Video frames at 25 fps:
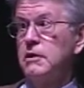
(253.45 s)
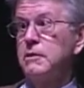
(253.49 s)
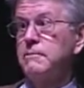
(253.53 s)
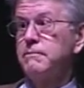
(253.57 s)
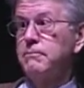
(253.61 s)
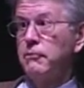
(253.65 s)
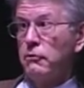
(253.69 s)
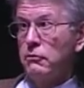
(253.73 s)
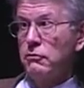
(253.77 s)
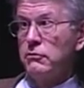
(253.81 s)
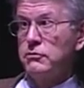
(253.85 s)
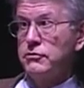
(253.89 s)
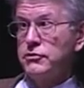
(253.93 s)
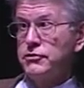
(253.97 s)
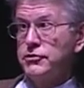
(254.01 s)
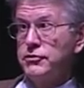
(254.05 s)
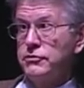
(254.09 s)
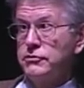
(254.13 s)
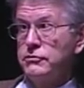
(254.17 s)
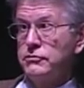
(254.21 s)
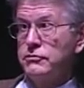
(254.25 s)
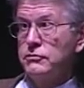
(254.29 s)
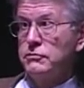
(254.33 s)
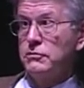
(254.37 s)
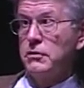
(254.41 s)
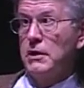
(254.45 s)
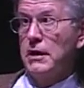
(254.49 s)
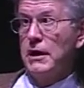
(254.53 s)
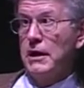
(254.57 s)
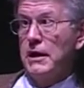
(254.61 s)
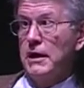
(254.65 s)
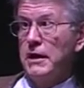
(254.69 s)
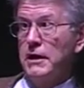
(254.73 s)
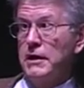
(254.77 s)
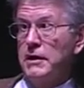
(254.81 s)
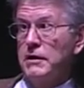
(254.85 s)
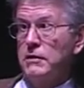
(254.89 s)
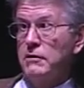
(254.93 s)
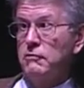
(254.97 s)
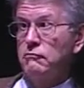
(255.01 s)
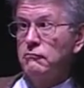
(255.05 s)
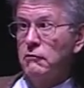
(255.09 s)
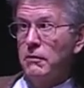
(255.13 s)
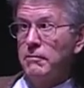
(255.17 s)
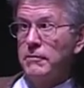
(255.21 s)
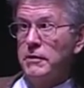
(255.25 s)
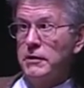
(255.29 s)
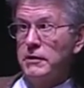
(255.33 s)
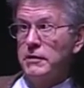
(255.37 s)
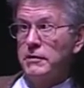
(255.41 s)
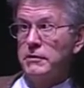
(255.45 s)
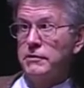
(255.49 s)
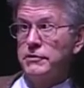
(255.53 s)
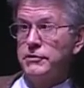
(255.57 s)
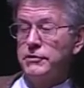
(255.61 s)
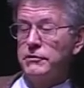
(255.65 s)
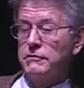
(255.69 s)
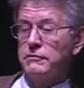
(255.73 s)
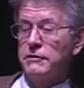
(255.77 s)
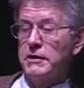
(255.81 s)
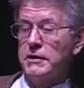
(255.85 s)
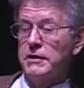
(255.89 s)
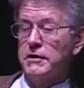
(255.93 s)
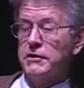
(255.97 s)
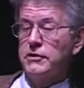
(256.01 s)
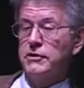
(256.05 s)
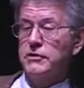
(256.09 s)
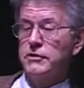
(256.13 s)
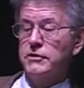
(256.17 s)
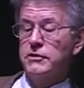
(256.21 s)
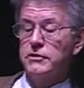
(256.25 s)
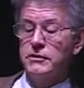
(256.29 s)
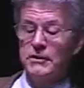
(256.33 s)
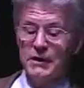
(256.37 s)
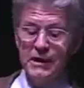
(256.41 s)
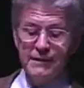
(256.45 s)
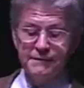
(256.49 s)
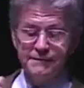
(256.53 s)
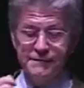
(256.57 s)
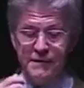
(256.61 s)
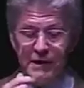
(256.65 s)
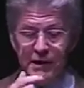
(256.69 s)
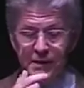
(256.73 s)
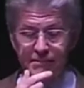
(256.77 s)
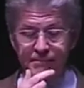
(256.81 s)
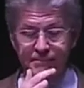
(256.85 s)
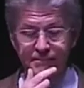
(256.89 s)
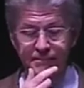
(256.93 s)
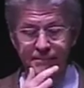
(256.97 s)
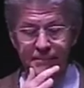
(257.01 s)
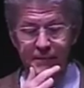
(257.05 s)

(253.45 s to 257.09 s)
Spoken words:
born to a woman during her lifetime.